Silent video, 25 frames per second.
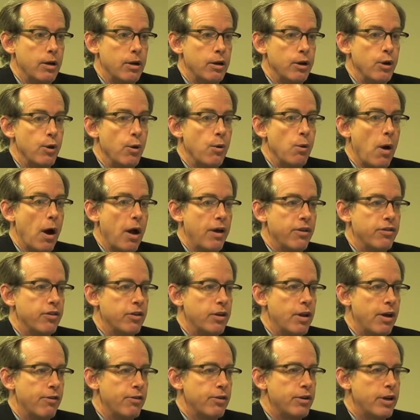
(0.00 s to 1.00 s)
knew as
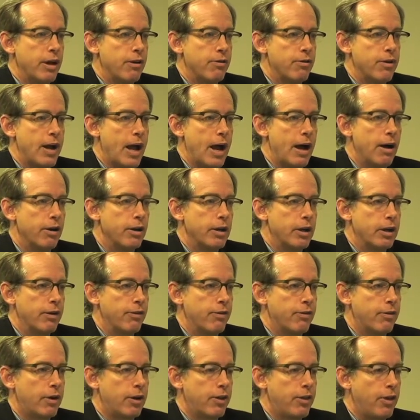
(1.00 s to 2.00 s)
the everyday reality
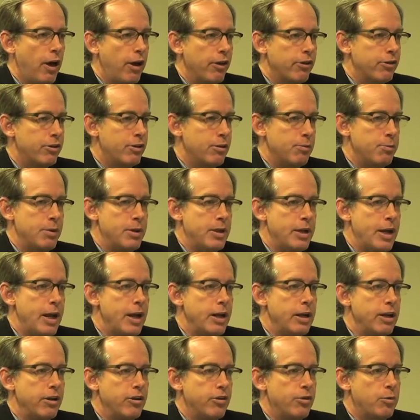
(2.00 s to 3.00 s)
of Catholicism in the
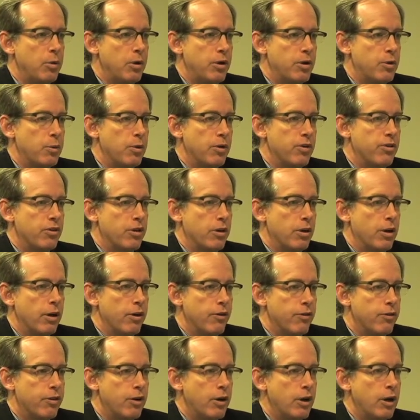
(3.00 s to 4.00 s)
80s, which was
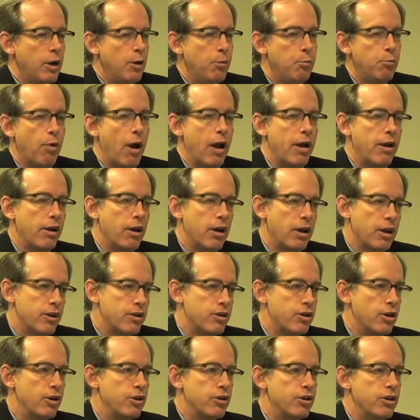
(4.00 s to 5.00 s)
of brightly lit
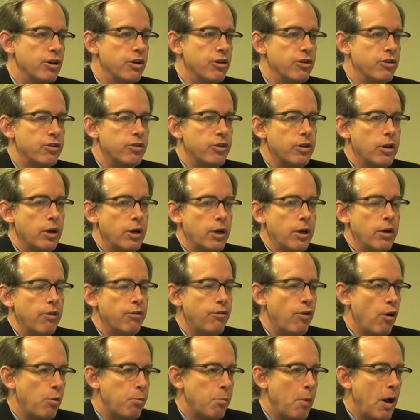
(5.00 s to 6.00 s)
churches,
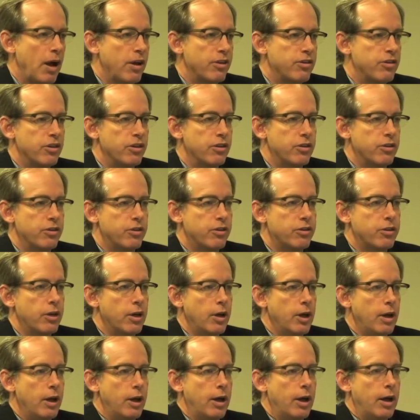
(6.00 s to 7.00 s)
folk masses,
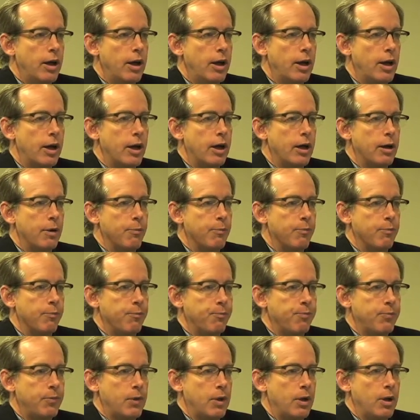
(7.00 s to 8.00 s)
um,
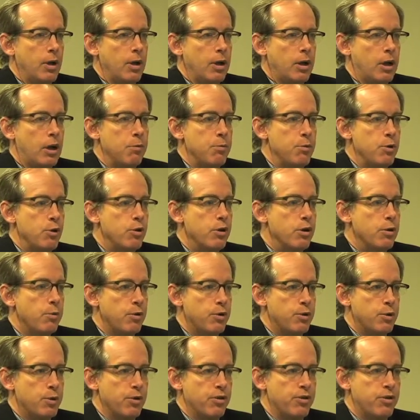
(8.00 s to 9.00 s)
communion,
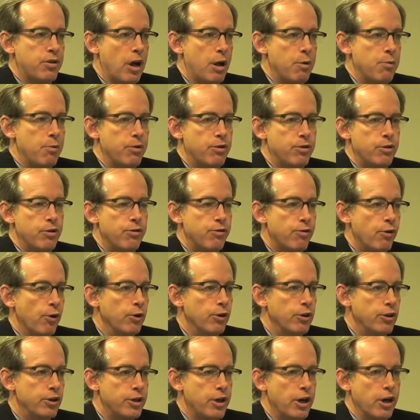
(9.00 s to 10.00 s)
which was done with two
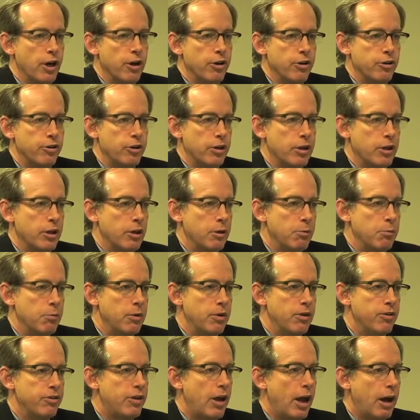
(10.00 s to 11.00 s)
folding chairs uh,
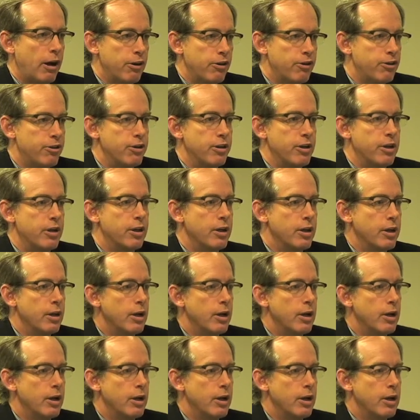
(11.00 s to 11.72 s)
in the sacristy,